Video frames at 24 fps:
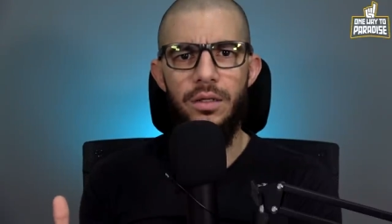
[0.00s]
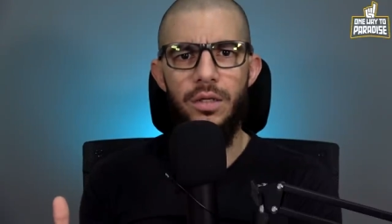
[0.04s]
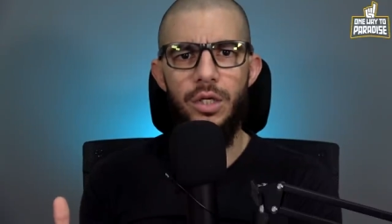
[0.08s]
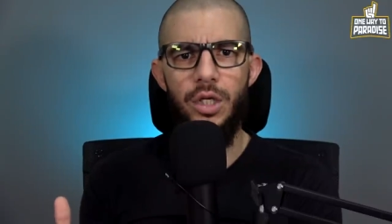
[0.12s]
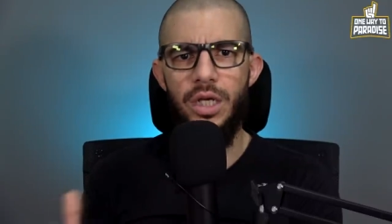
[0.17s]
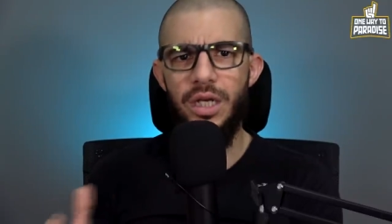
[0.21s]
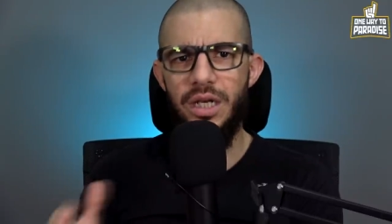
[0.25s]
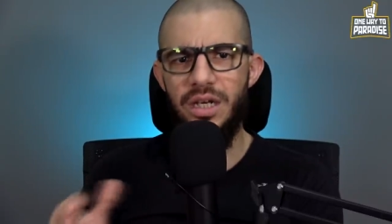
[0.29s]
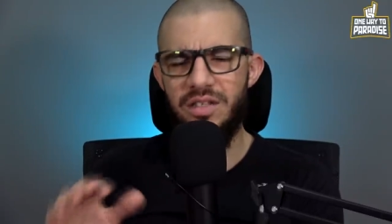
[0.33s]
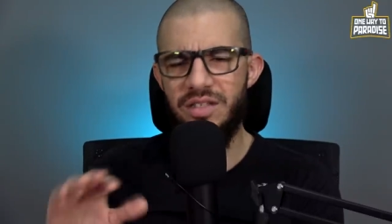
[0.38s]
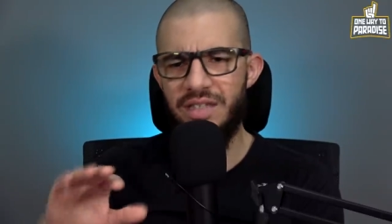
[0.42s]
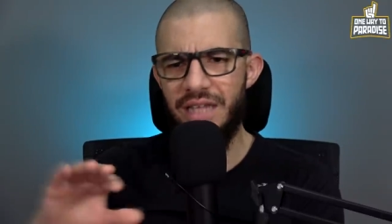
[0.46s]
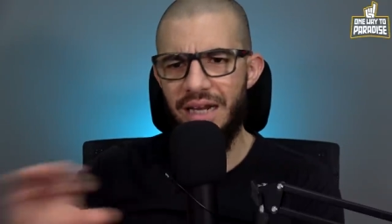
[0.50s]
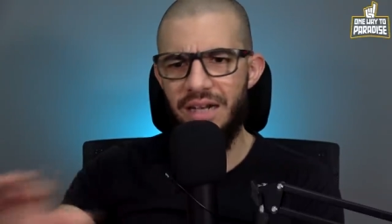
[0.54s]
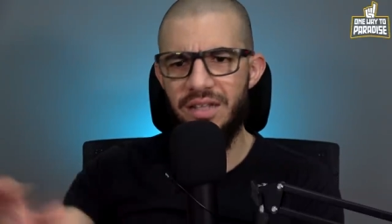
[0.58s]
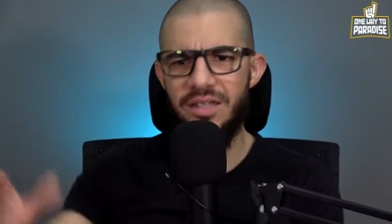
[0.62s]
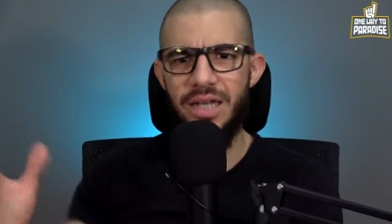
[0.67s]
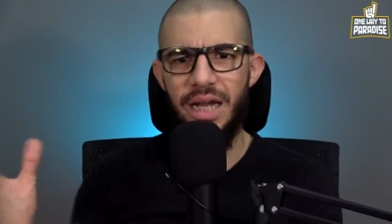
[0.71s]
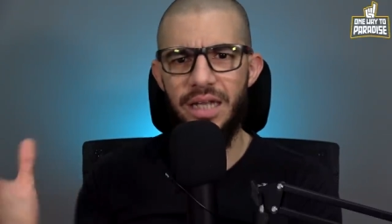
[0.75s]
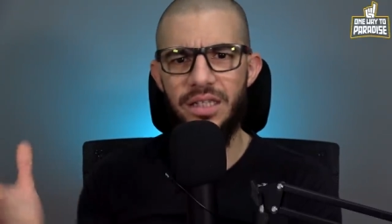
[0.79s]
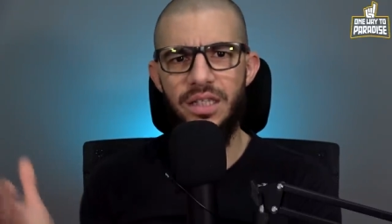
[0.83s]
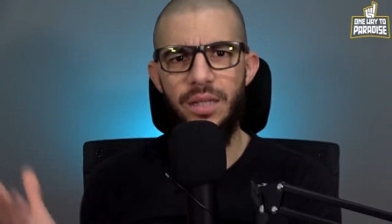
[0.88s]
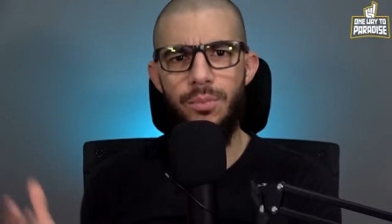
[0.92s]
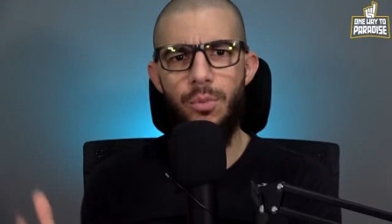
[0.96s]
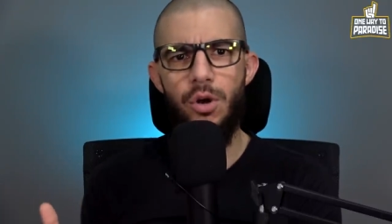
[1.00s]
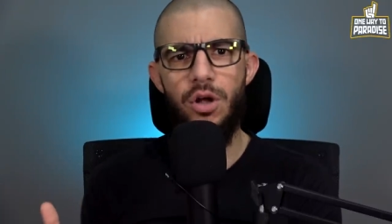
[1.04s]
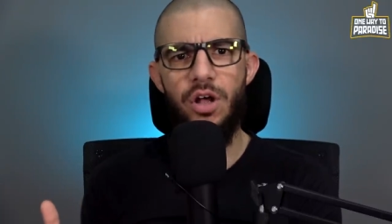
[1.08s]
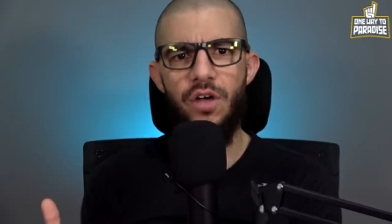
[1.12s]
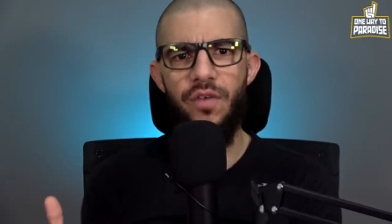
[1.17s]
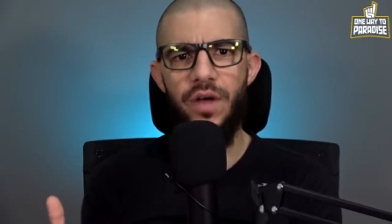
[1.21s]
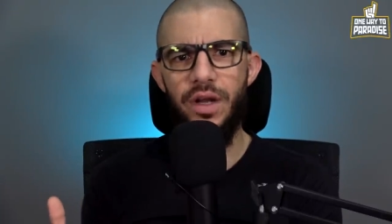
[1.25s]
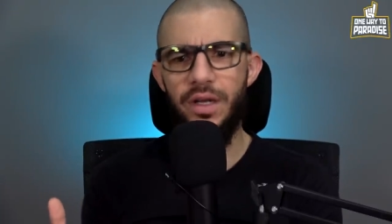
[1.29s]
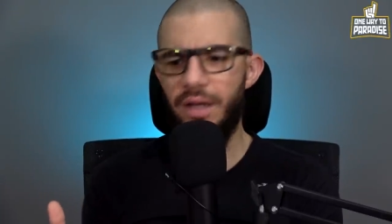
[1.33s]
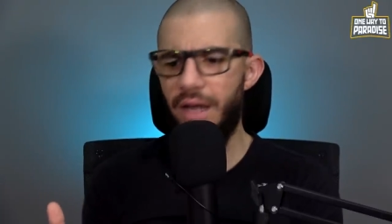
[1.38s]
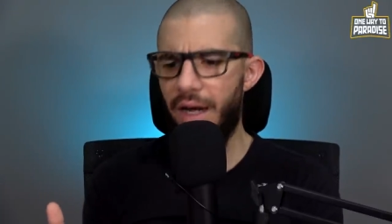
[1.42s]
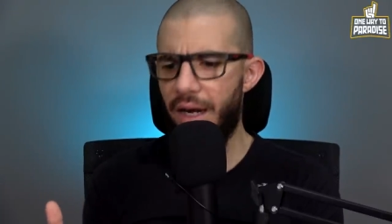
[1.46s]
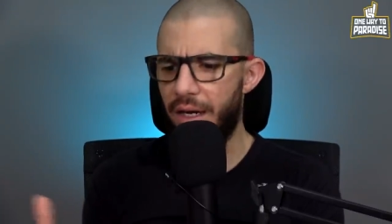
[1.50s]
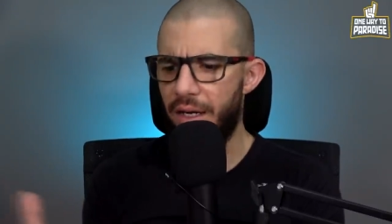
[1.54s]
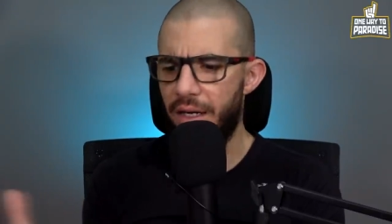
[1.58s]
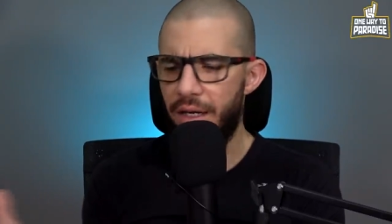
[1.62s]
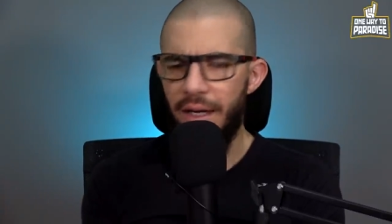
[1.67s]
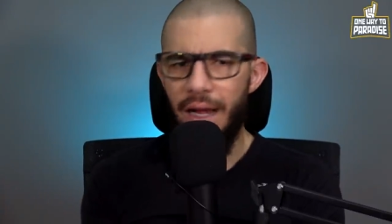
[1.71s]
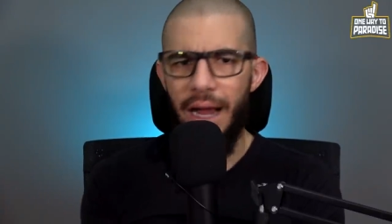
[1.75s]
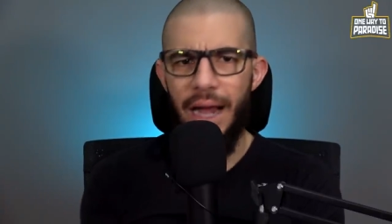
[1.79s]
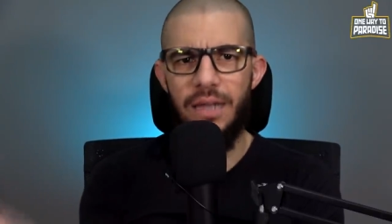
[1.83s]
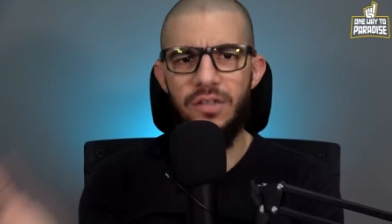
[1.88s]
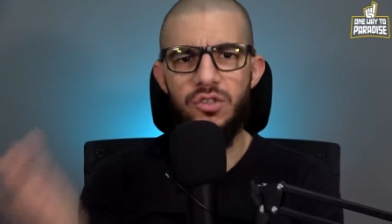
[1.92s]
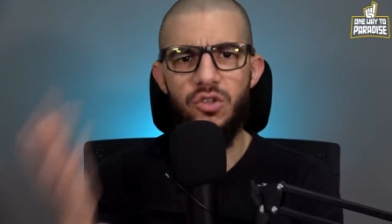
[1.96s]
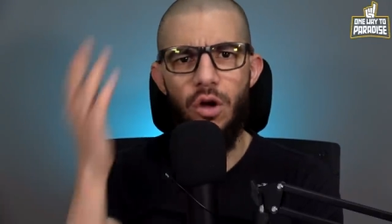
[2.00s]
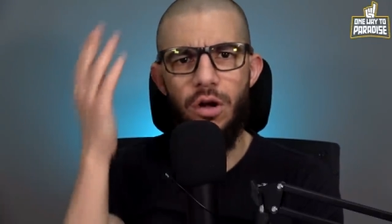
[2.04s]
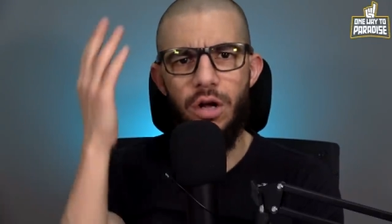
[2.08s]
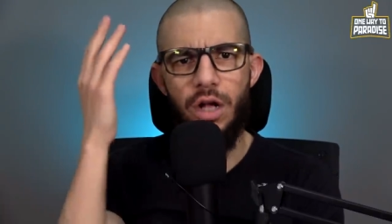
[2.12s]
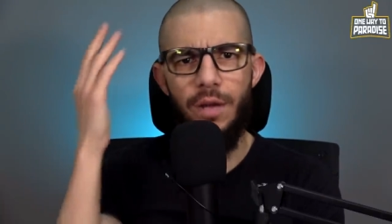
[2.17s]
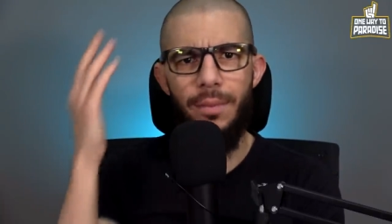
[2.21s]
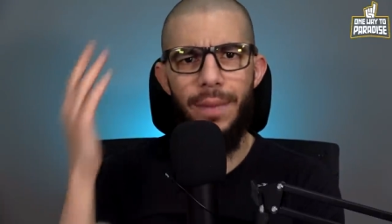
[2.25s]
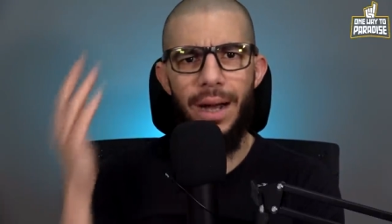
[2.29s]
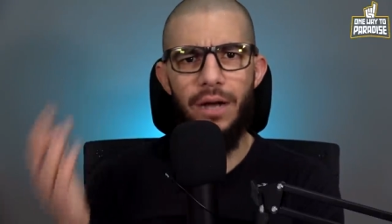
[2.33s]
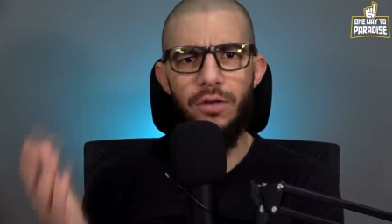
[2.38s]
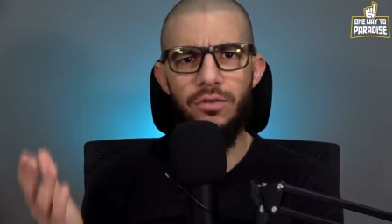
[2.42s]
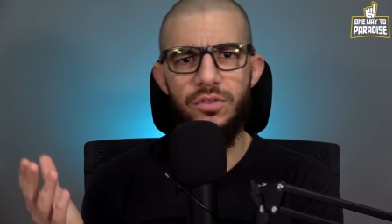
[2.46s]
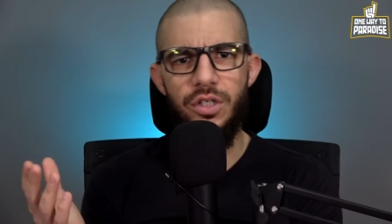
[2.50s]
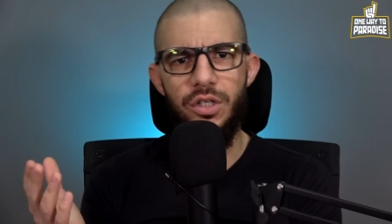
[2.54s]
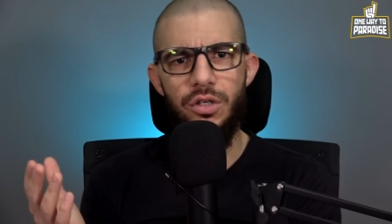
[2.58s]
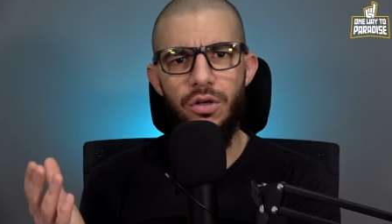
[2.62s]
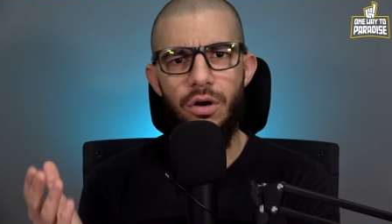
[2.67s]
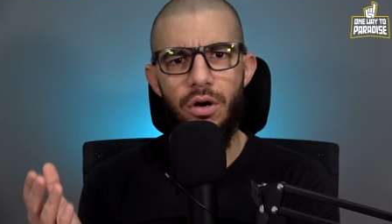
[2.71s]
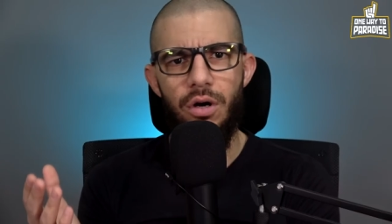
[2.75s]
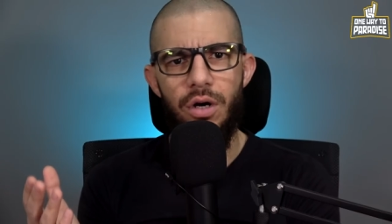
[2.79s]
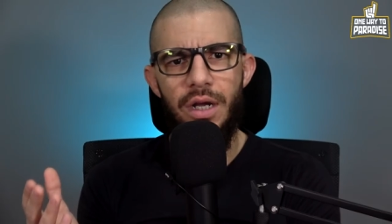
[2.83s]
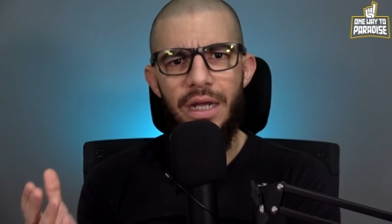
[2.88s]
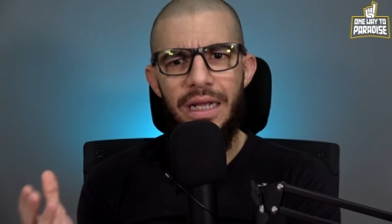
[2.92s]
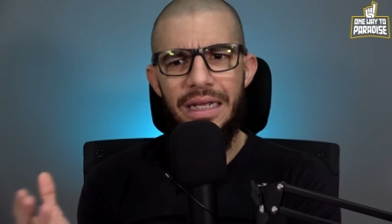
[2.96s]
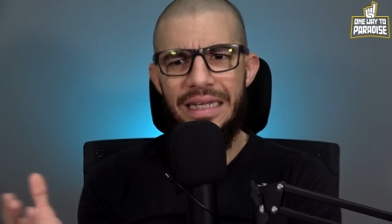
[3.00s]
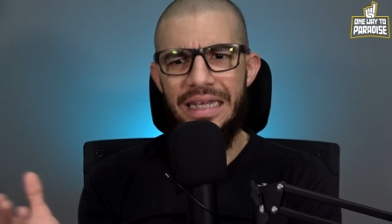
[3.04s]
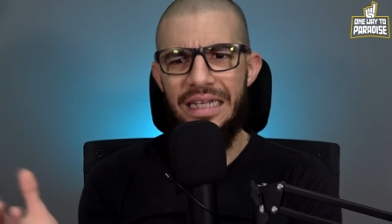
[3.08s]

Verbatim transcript: You're going to set aside the book of Allah and talk about, you know,